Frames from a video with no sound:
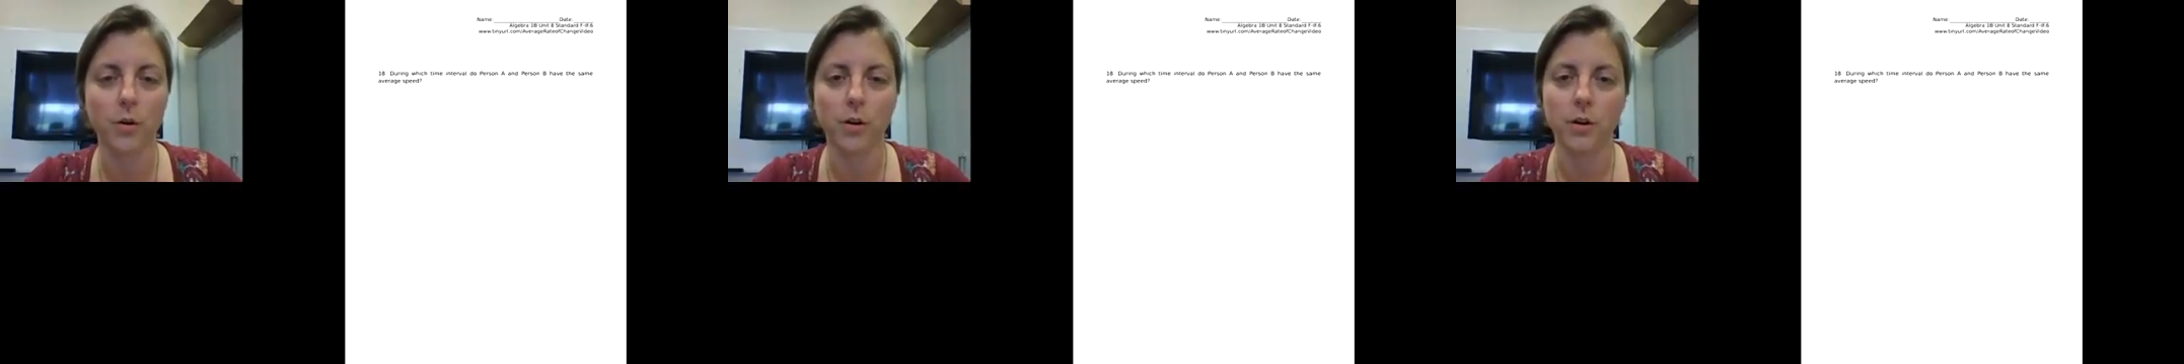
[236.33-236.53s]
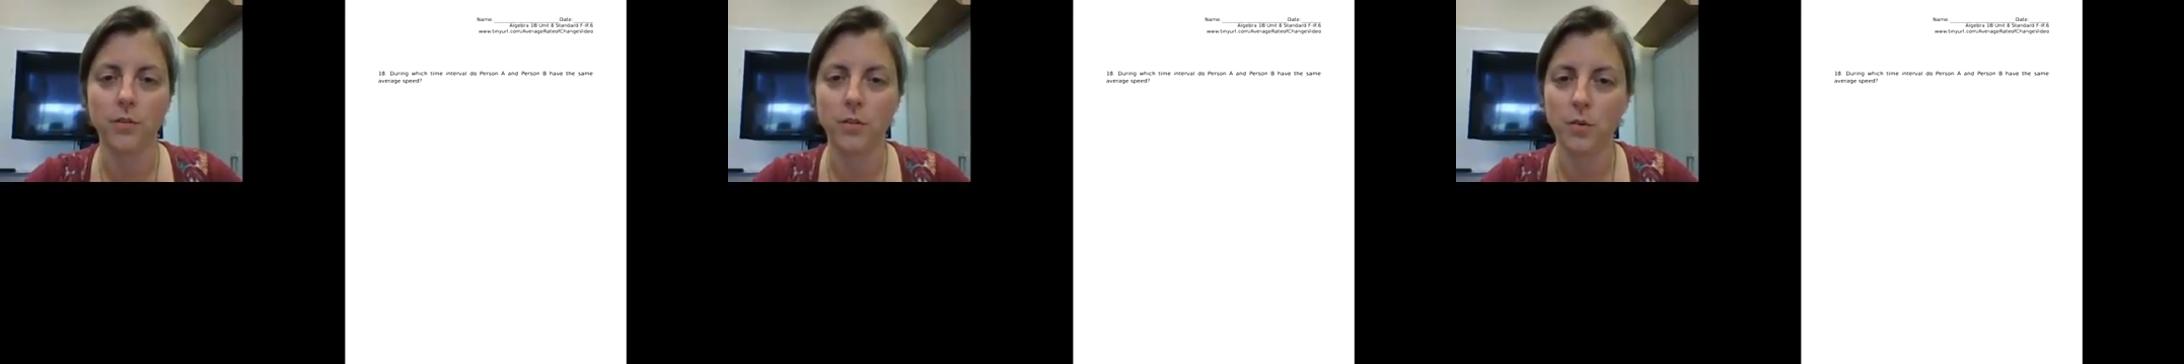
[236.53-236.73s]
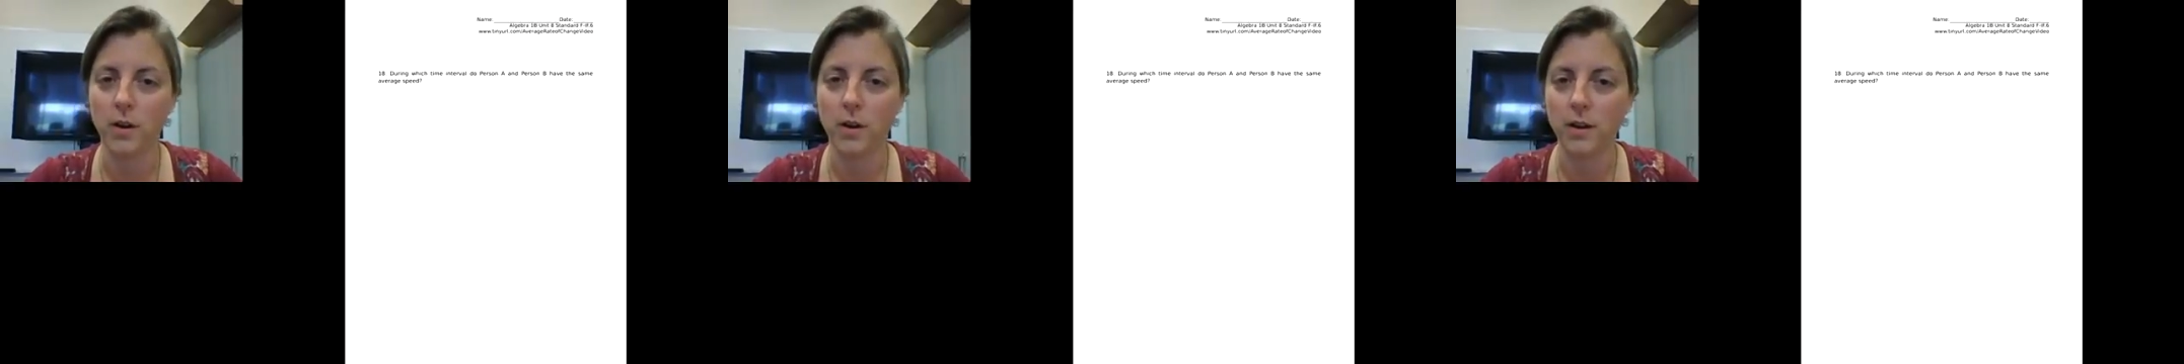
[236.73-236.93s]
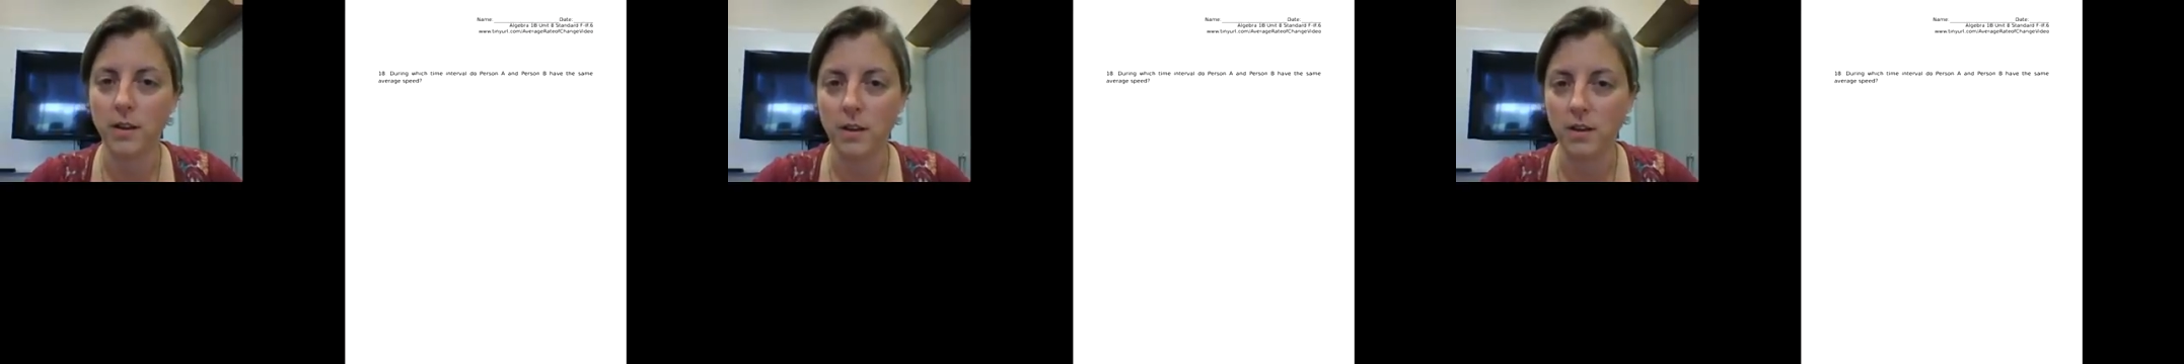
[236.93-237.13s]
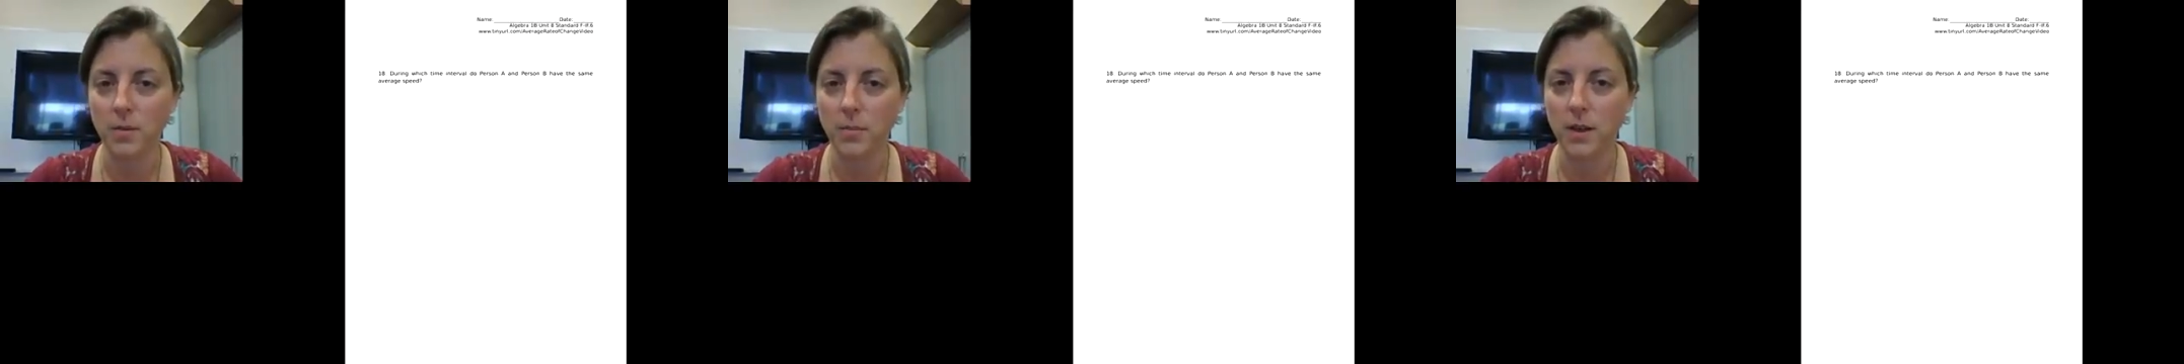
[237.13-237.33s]
or if you
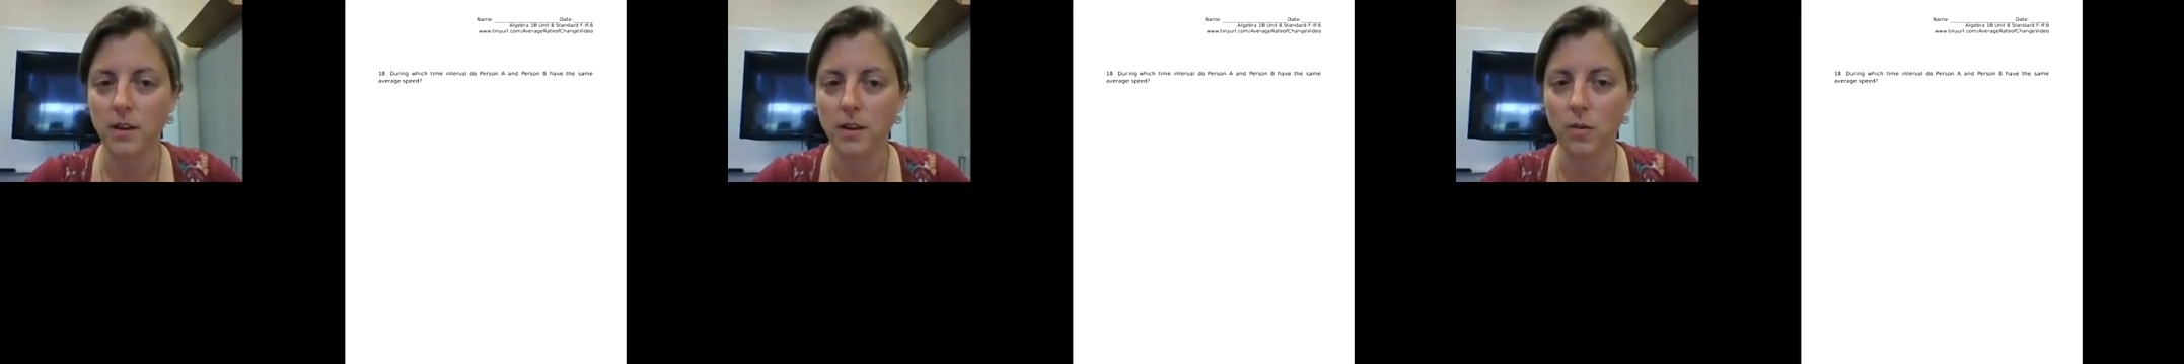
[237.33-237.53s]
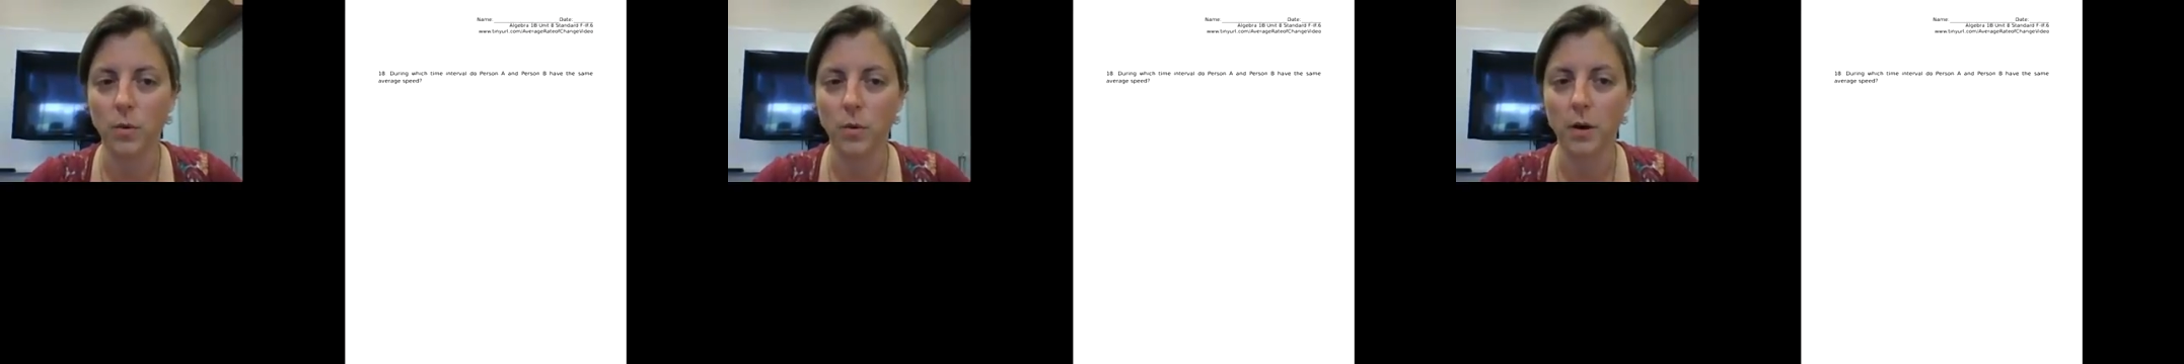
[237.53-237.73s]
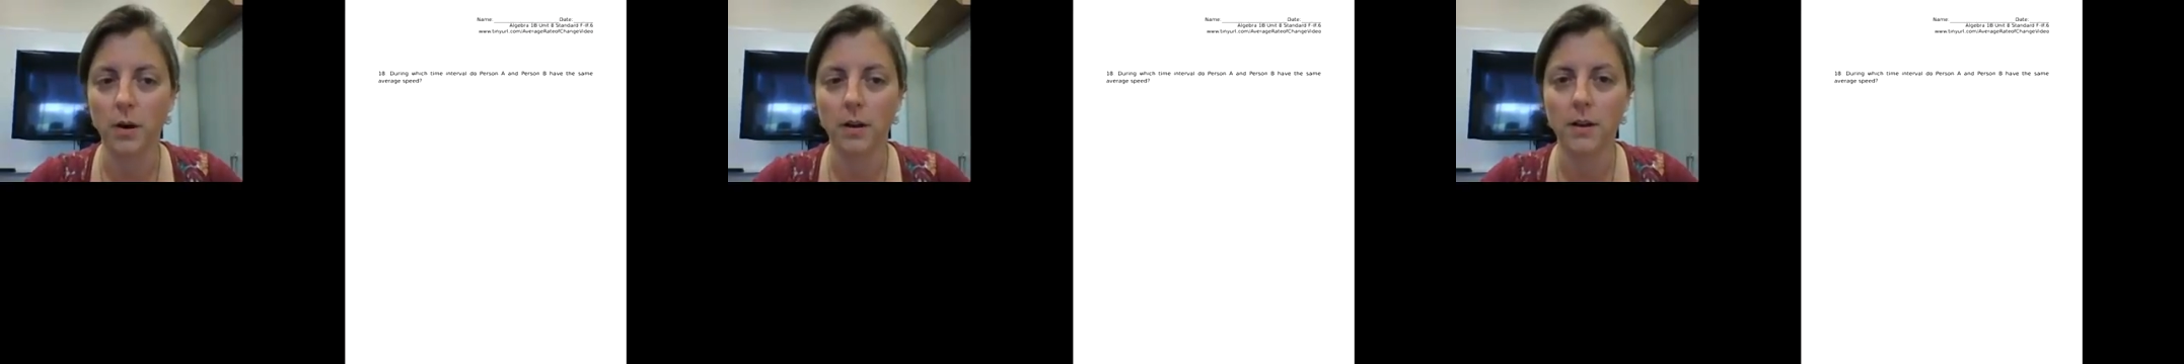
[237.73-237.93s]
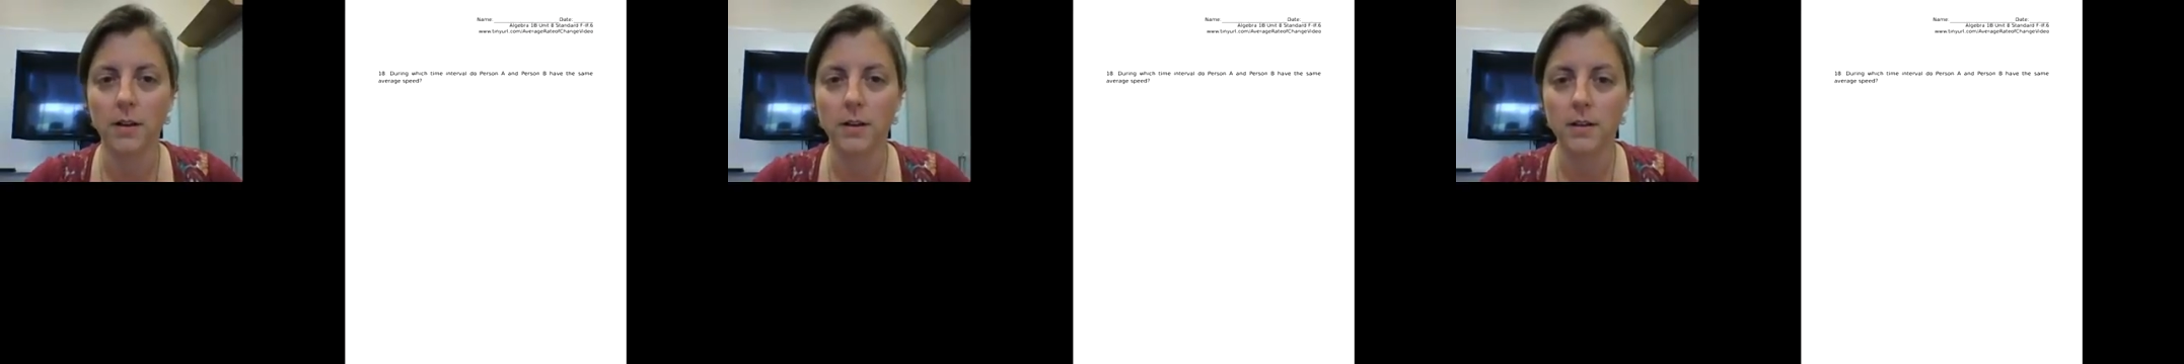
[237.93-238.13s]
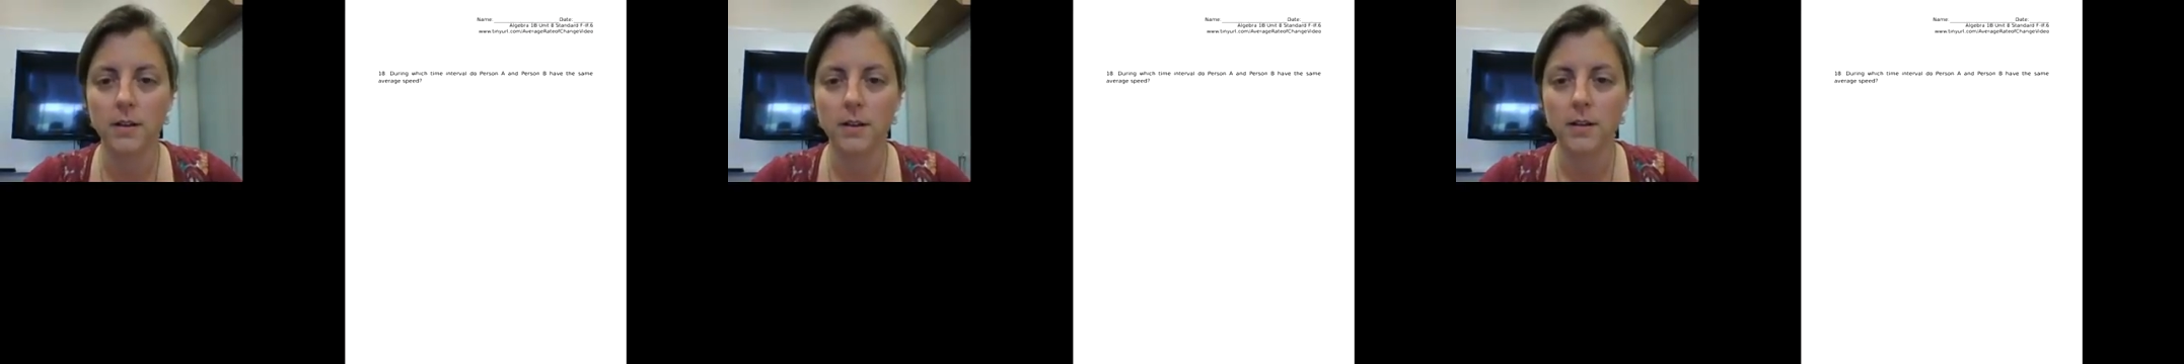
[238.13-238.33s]
want to independent work.